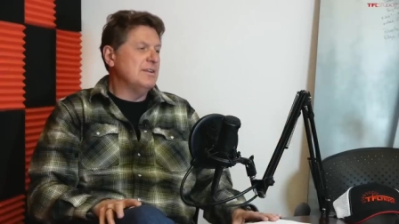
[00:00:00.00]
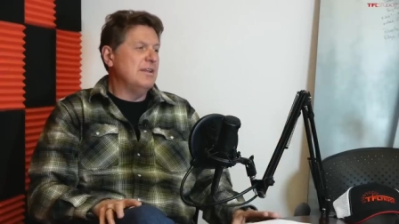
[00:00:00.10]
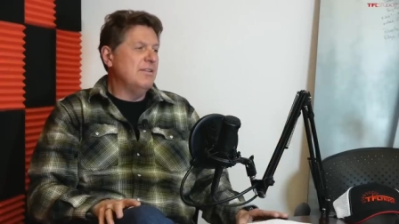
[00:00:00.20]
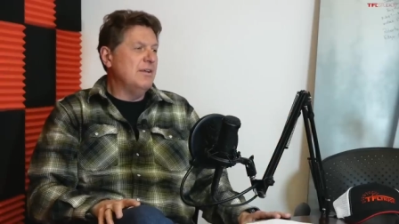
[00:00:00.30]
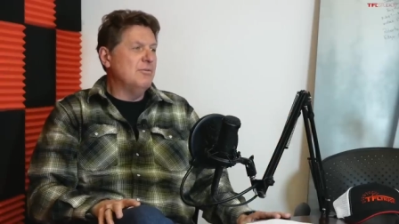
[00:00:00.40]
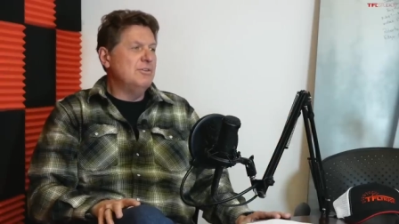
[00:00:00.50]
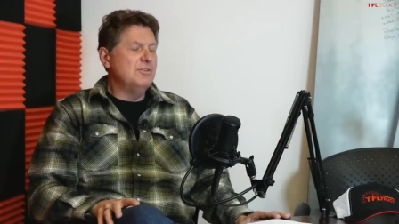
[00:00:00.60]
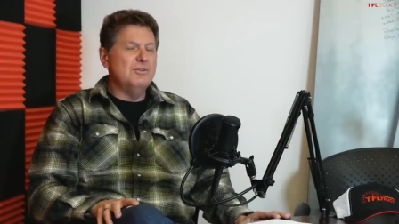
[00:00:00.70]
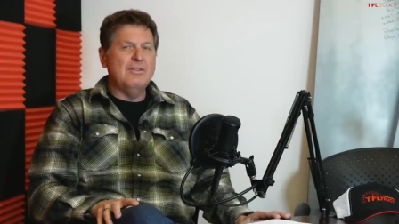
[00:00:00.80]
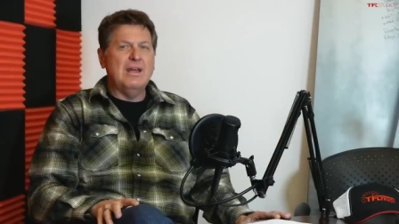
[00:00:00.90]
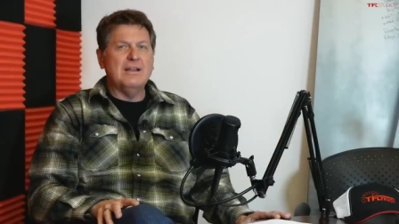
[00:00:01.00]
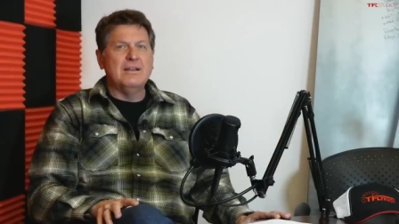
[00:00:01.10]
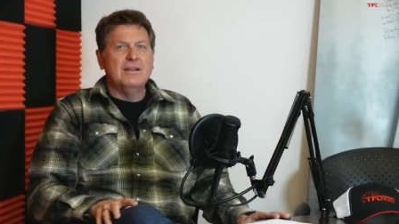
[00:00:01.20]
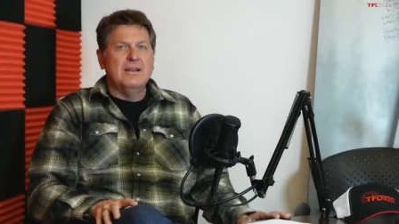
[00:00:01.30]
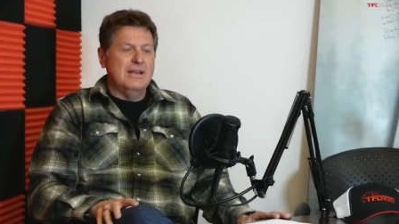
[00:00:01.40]
And I think when you do that,
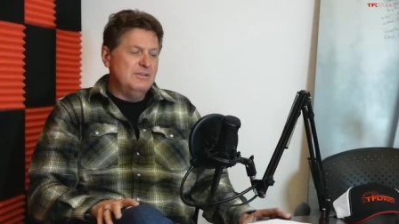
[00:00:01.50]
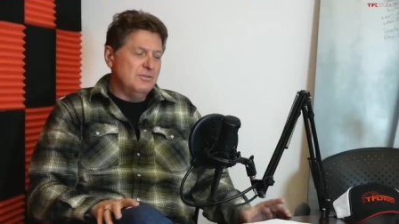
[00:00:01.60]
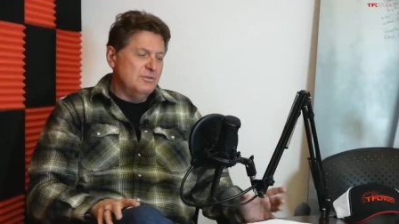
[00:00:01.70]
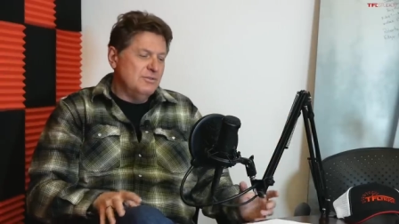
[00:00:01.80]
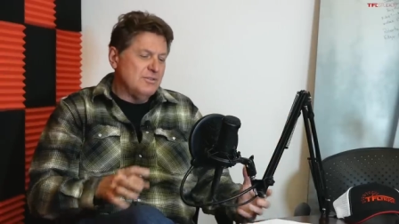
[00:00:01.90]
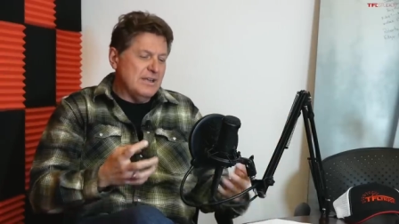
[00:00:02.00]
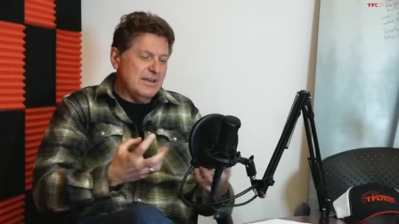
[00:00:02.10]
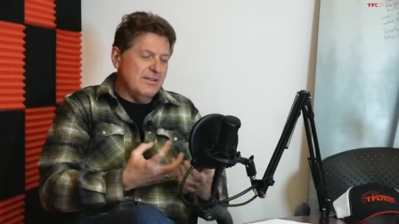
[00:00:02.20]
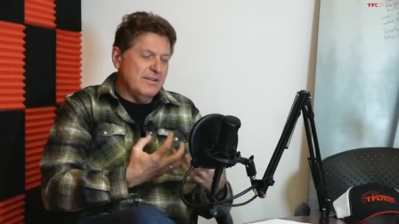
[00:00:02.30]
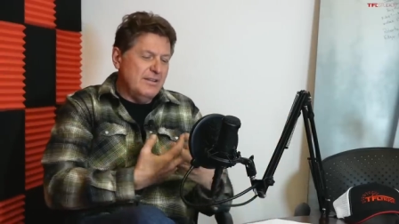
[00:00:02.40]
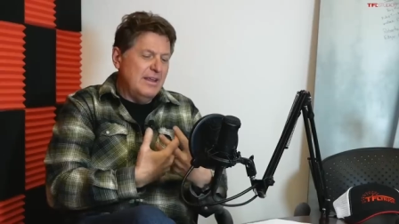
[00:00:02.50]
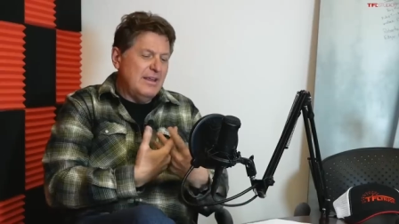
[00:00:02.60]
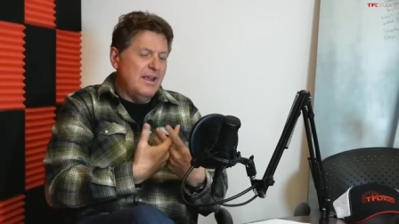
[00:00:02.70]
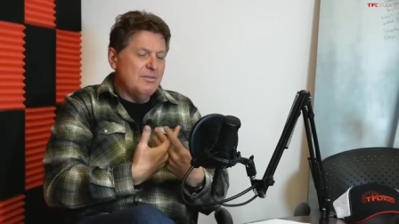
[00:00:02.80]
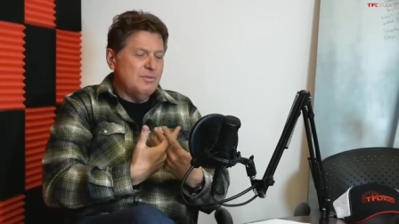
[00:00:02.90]
and you lose kind of the
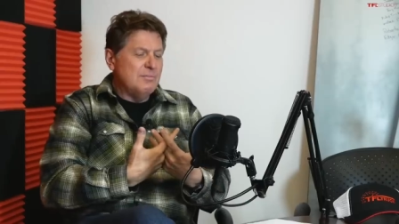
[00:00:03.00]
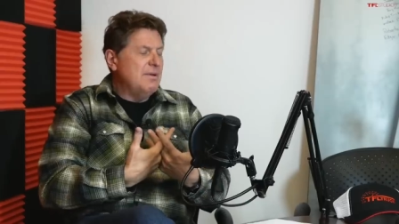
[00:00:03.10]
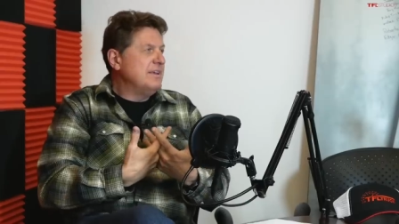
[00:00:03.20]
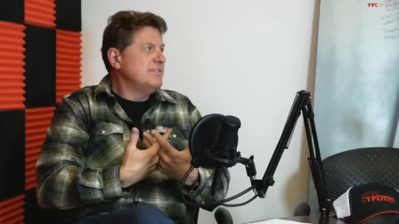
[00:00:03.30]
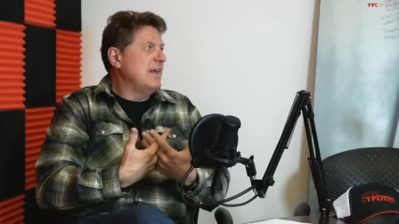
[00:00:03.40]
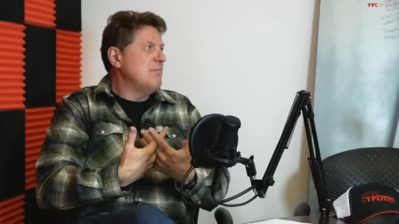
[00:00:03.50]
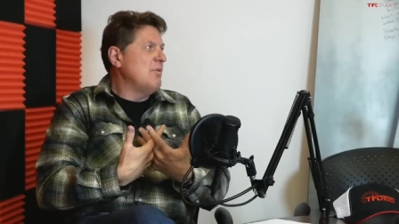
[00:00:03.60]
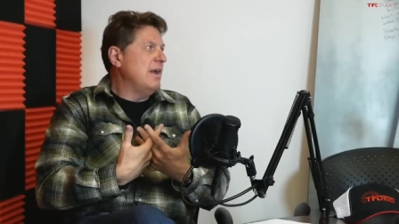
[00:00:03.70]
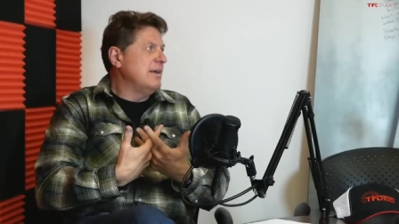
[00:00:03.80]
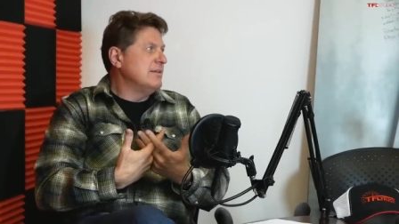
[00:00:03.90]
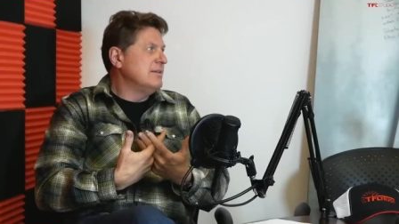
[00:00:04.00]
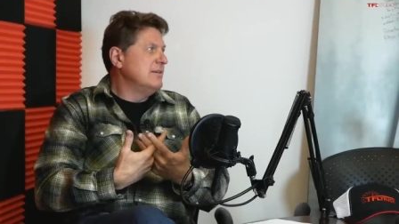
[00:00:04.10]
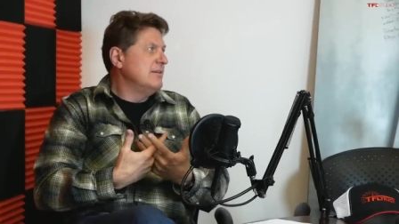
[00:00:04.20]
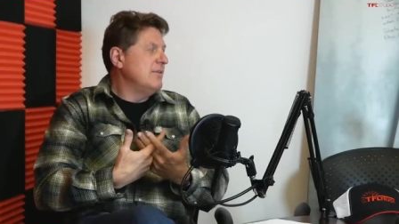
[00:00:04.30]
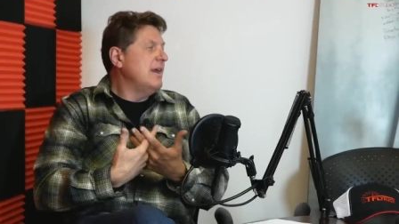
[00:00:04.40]
DNA of what makes that brand,
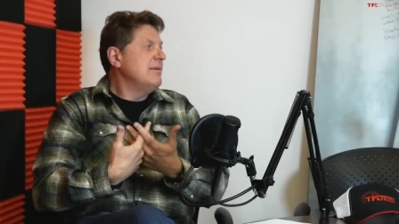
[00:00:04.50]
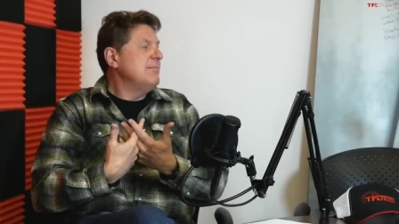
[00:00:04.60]
right?